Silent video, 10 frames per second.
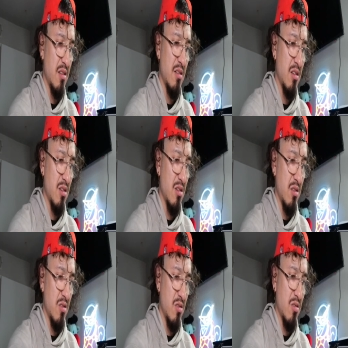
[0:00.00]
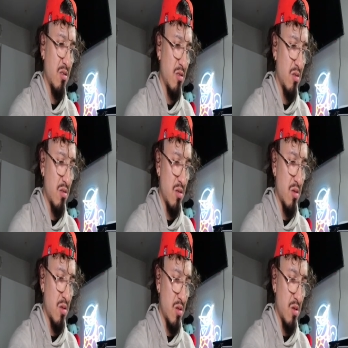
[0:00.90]

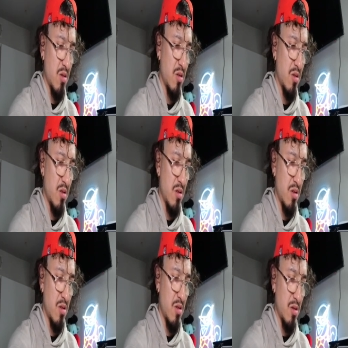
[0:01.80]
No one is speaking in this clip.